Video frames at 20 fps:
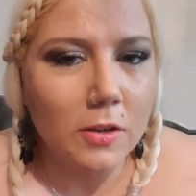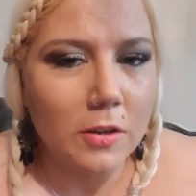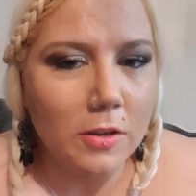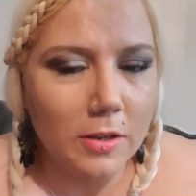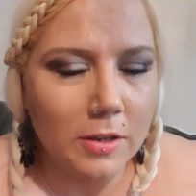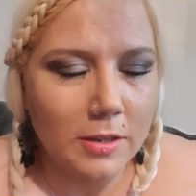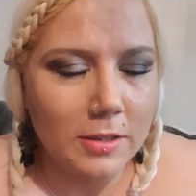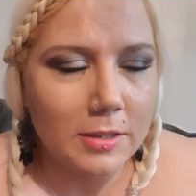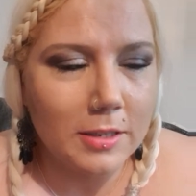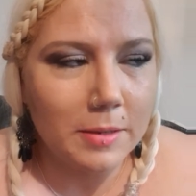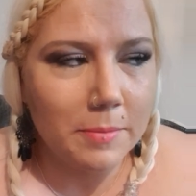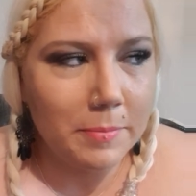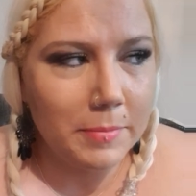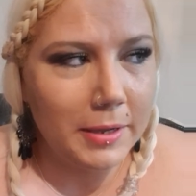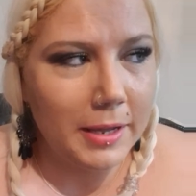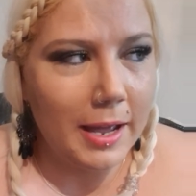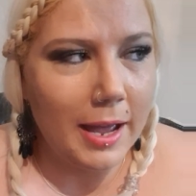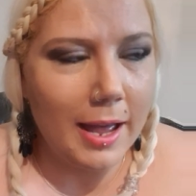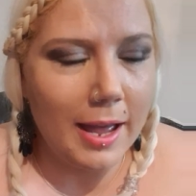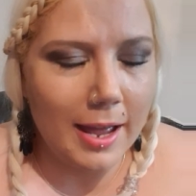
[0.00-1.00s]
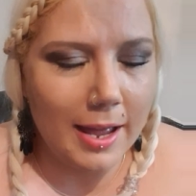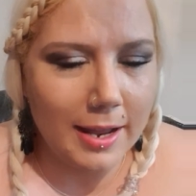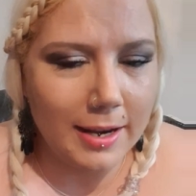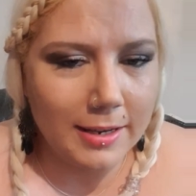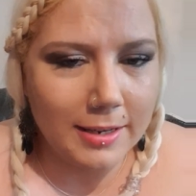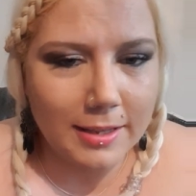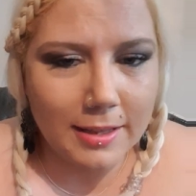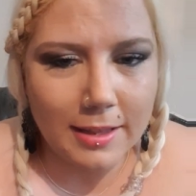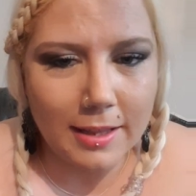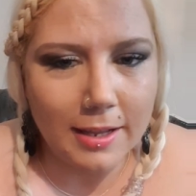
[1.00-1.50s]
It can be
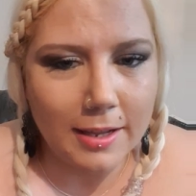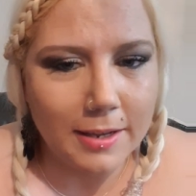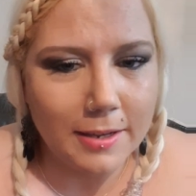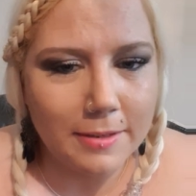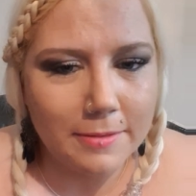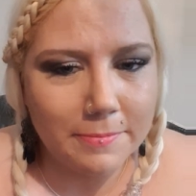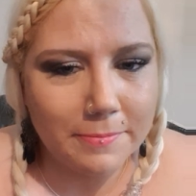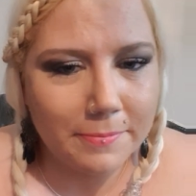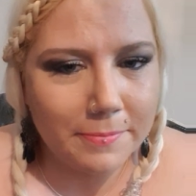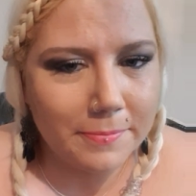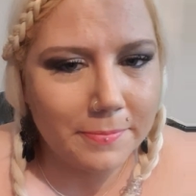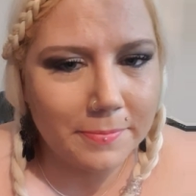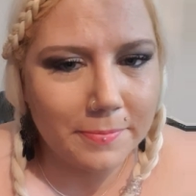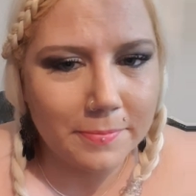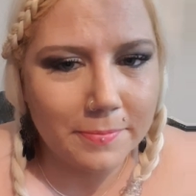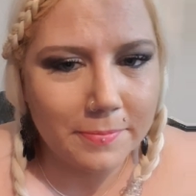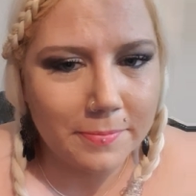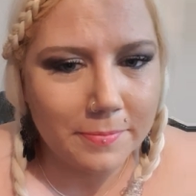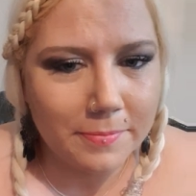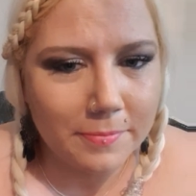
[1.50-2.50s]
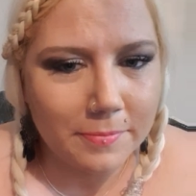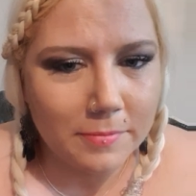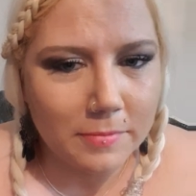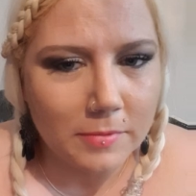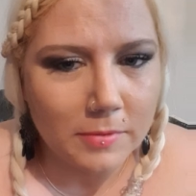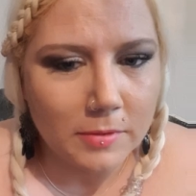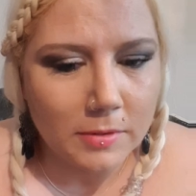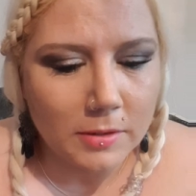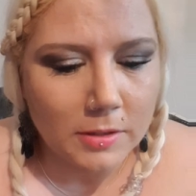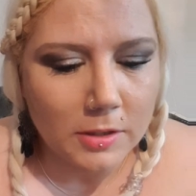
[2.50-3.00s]
anything.
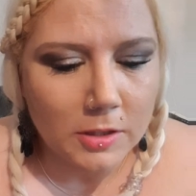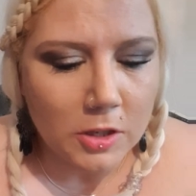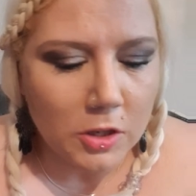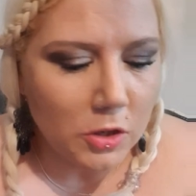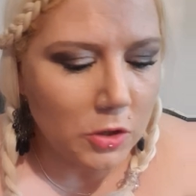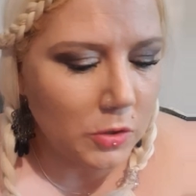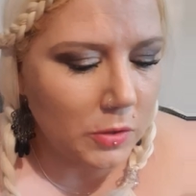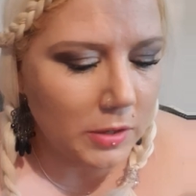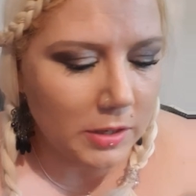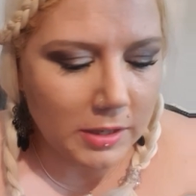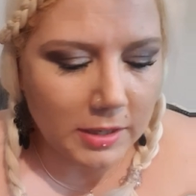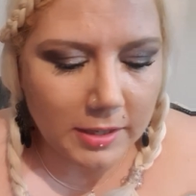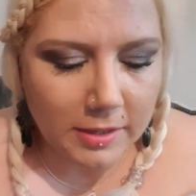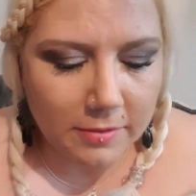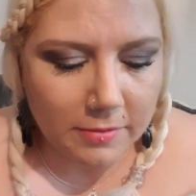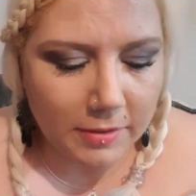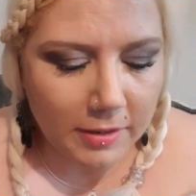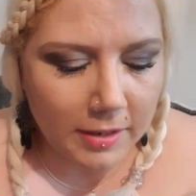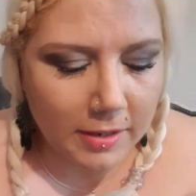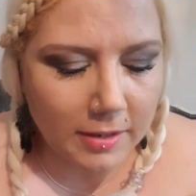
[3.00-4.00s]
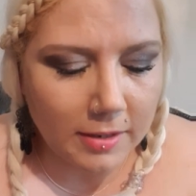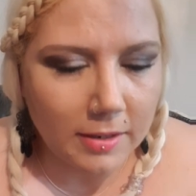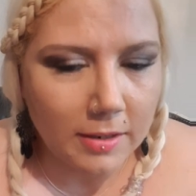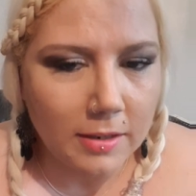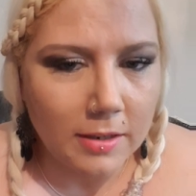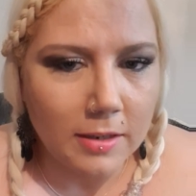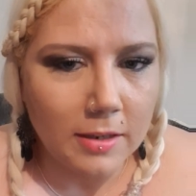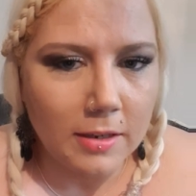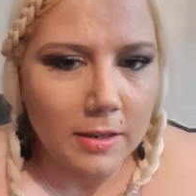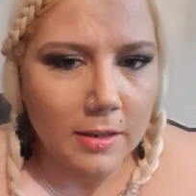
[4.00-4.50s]
You can even
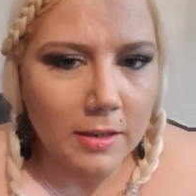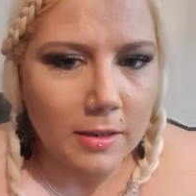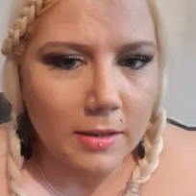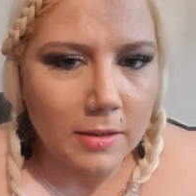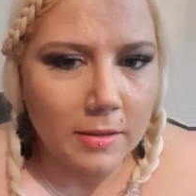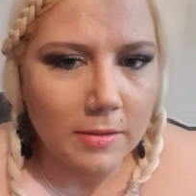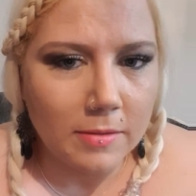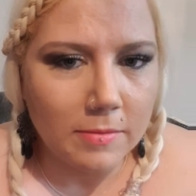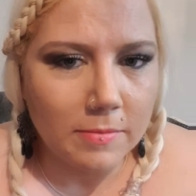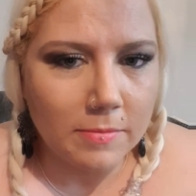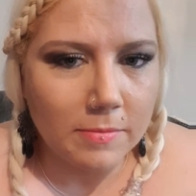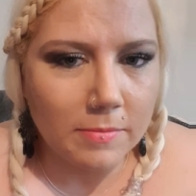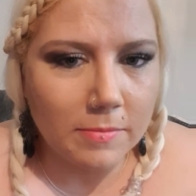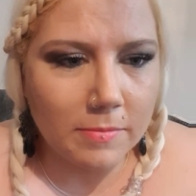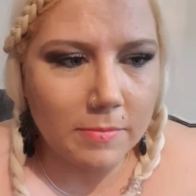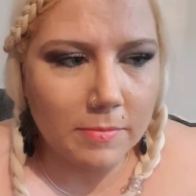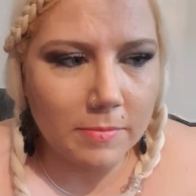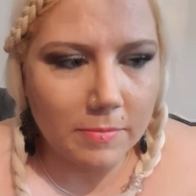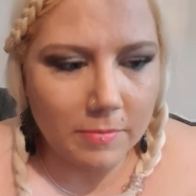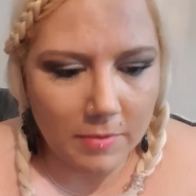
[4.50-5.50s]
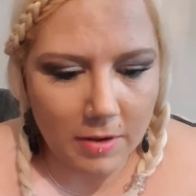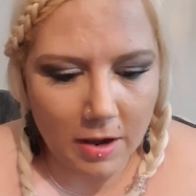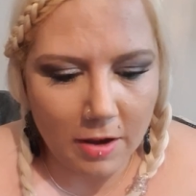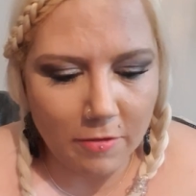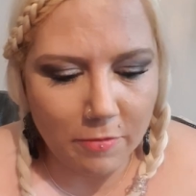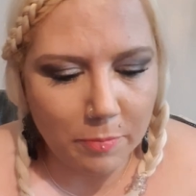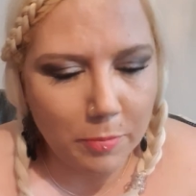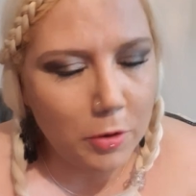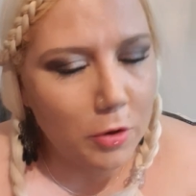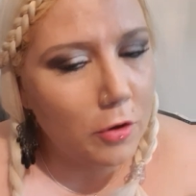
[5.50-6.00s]

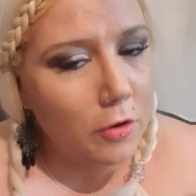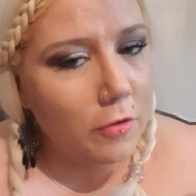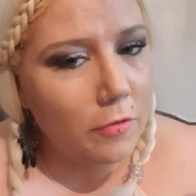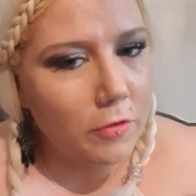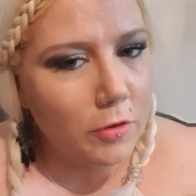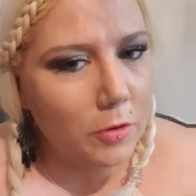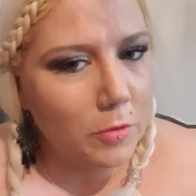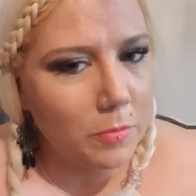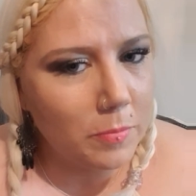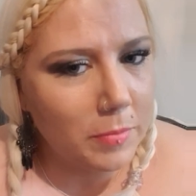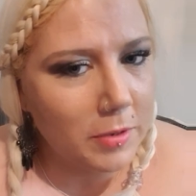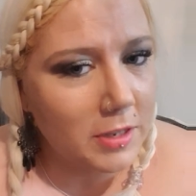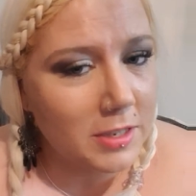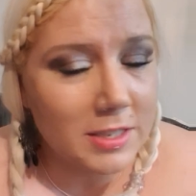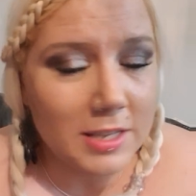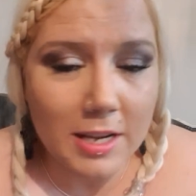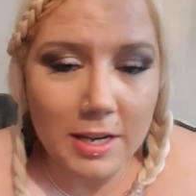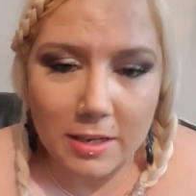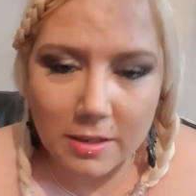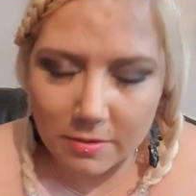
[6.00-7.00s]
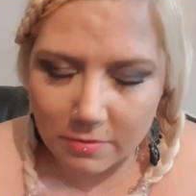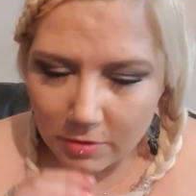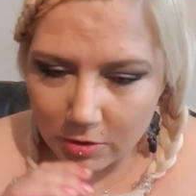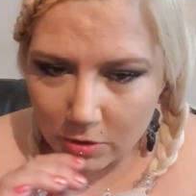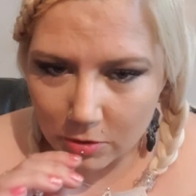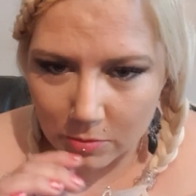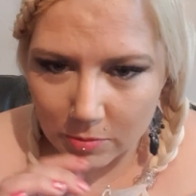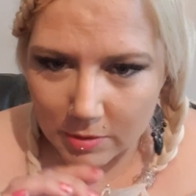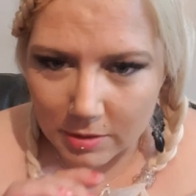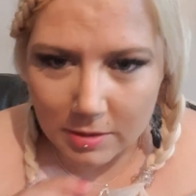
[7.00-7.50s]
have perfume by the side of
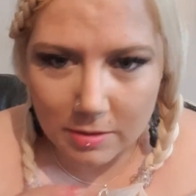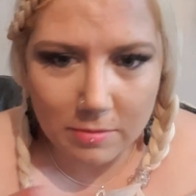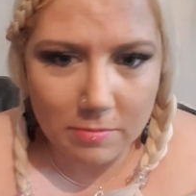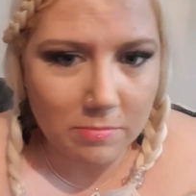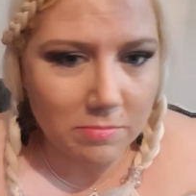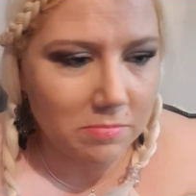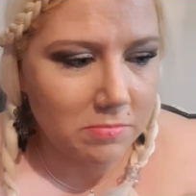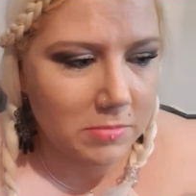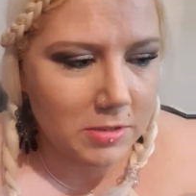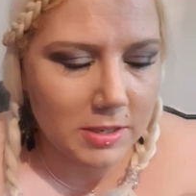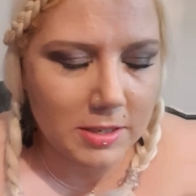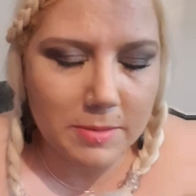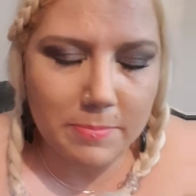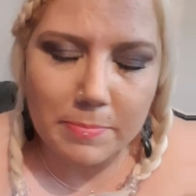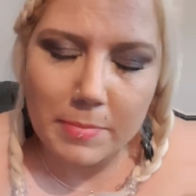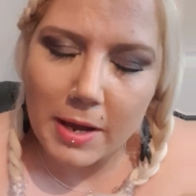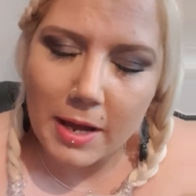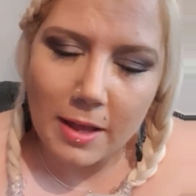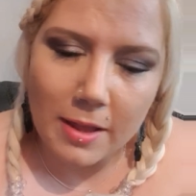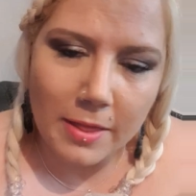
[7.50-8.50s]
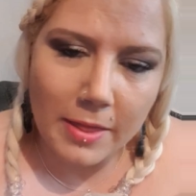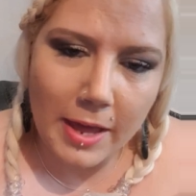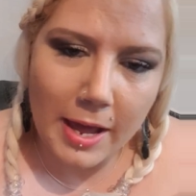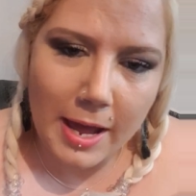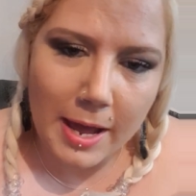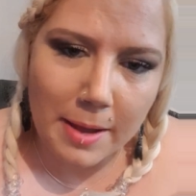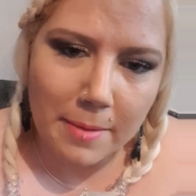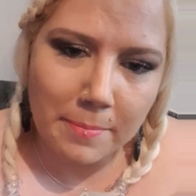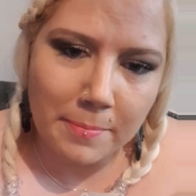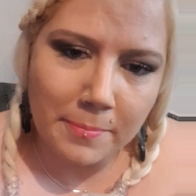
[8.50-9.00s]
you and smell
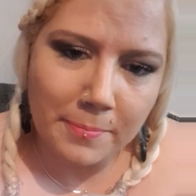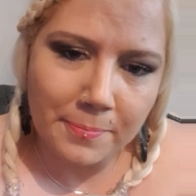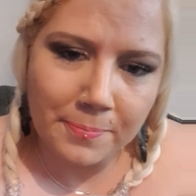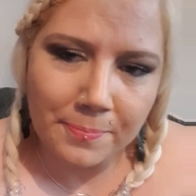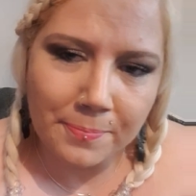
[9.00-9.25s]
them.